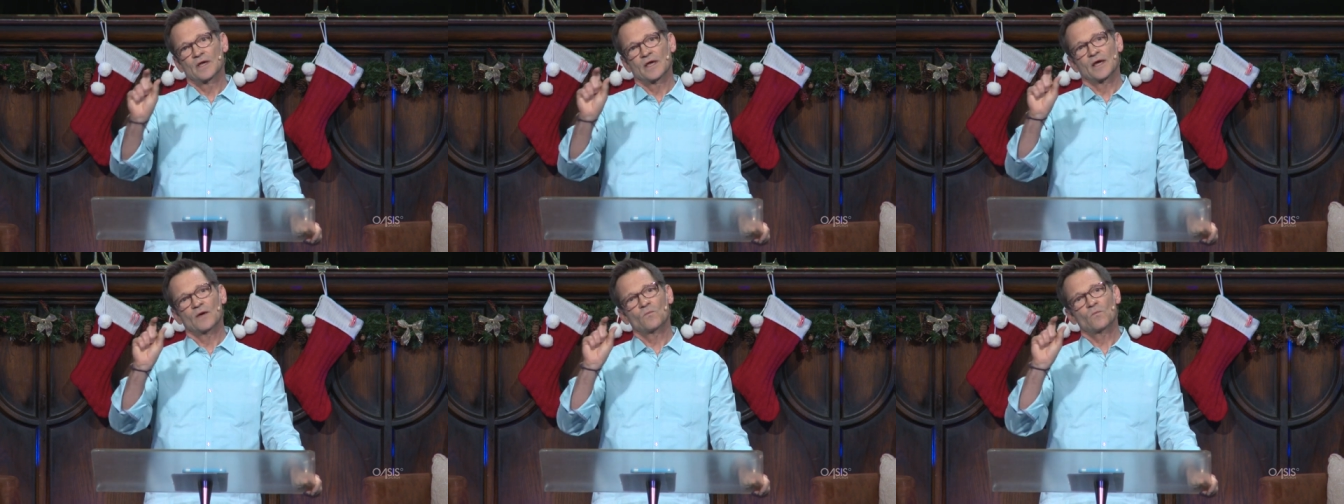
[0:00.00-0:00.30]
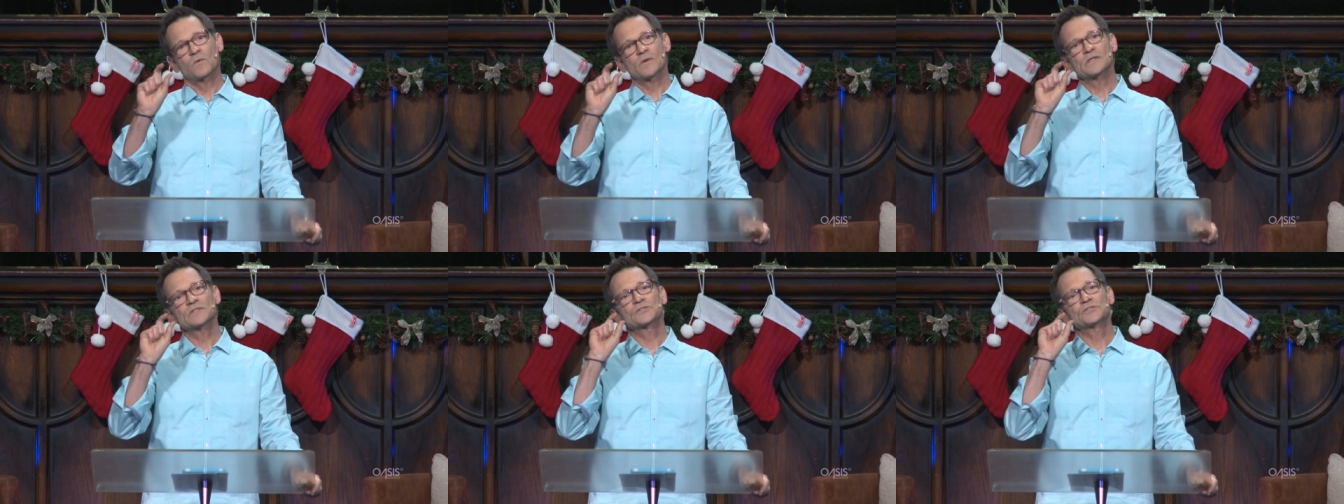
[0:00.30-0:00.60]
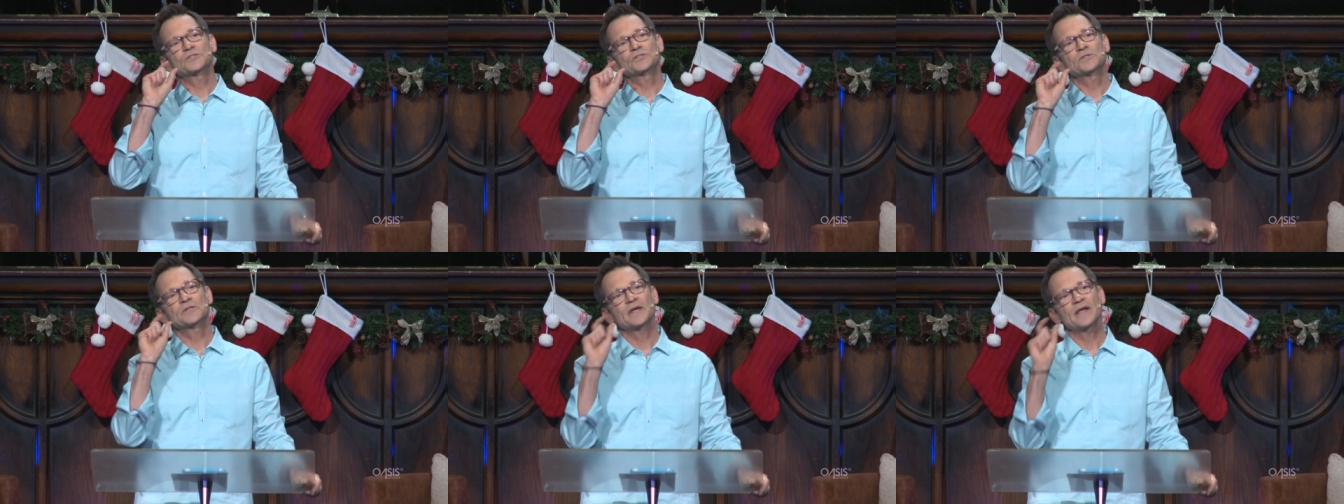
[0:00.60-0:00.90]
and what
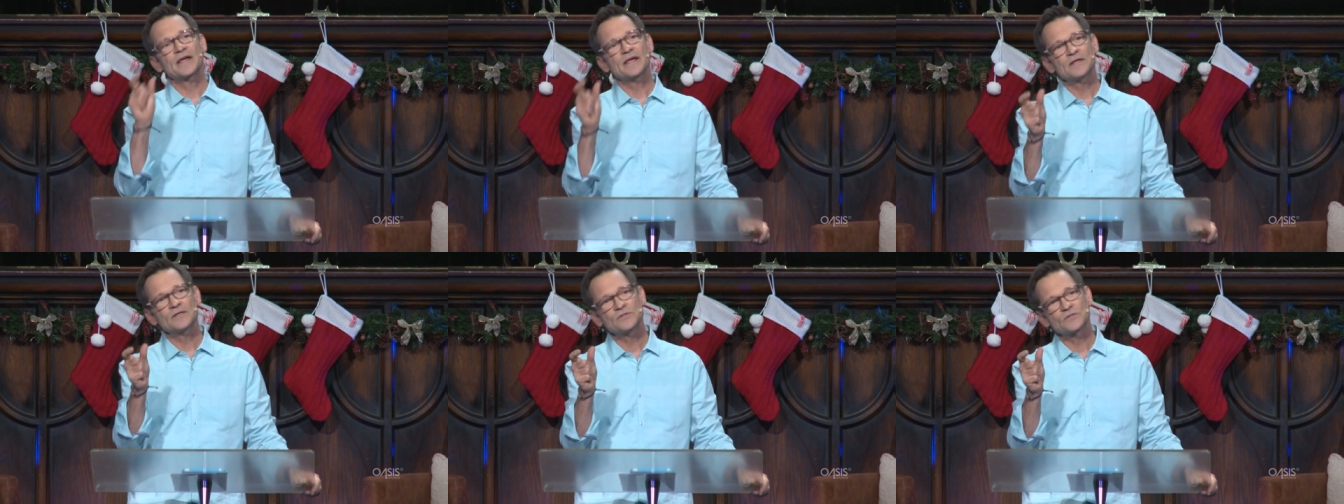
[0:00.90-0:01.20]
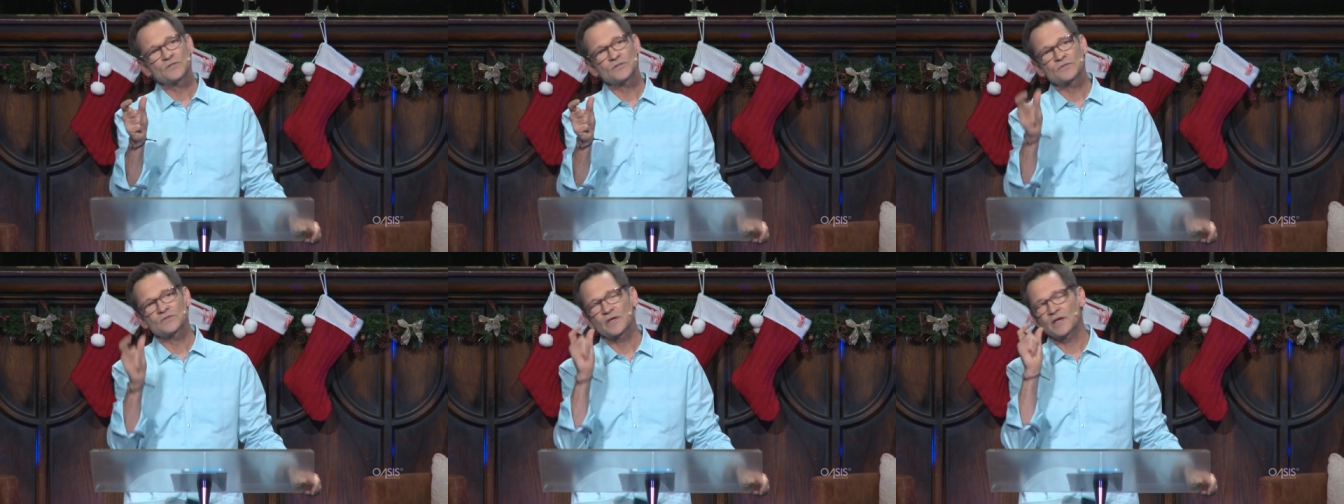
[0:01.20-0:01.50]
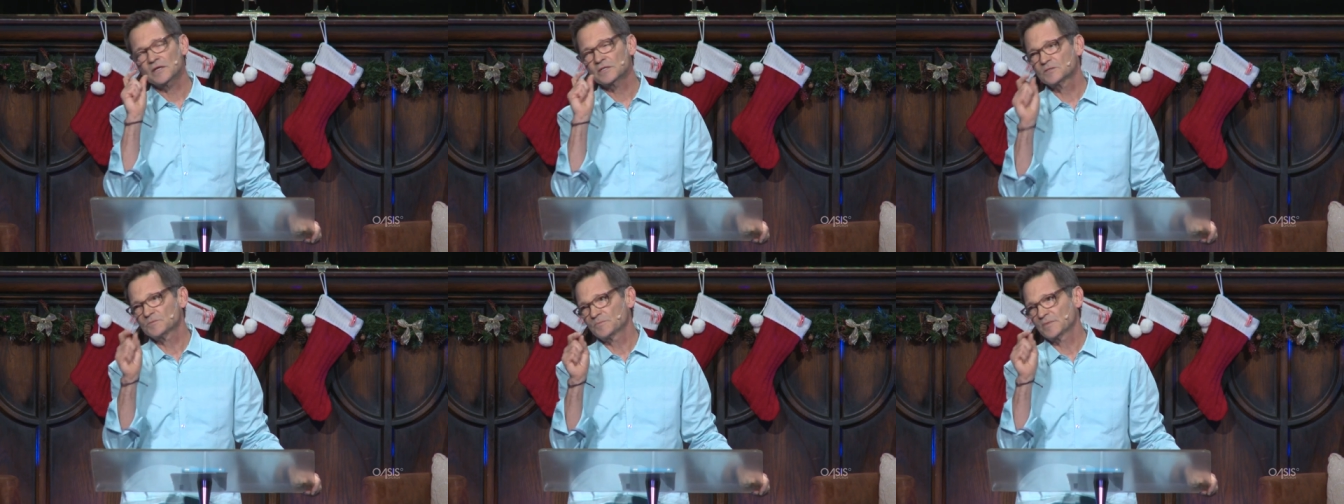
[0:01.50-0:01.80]
changes
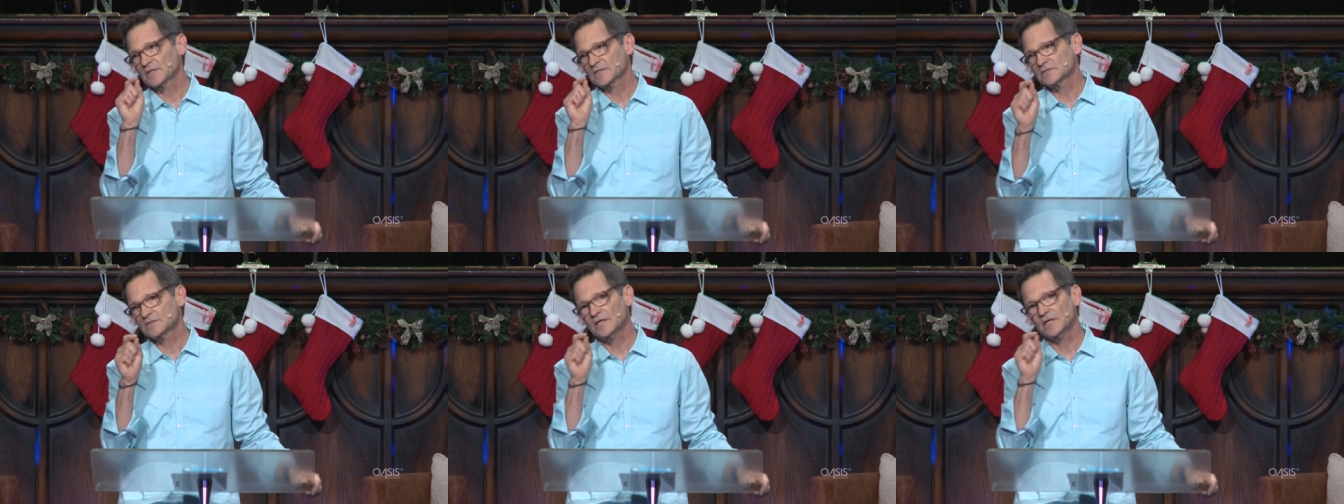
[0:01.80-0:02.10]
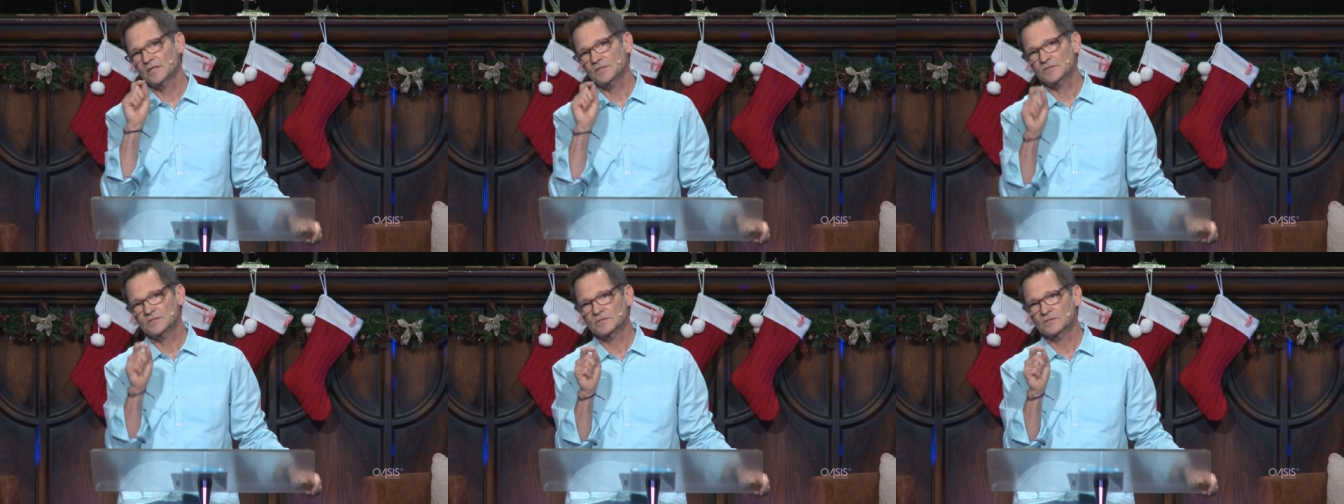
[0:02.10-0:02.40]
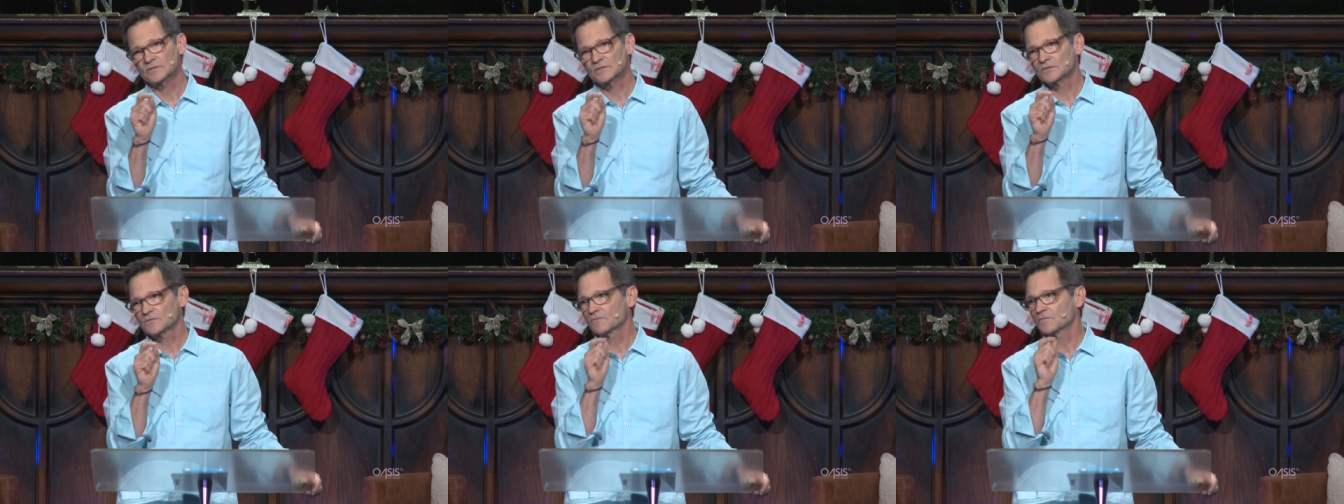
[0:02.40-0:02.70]
expectations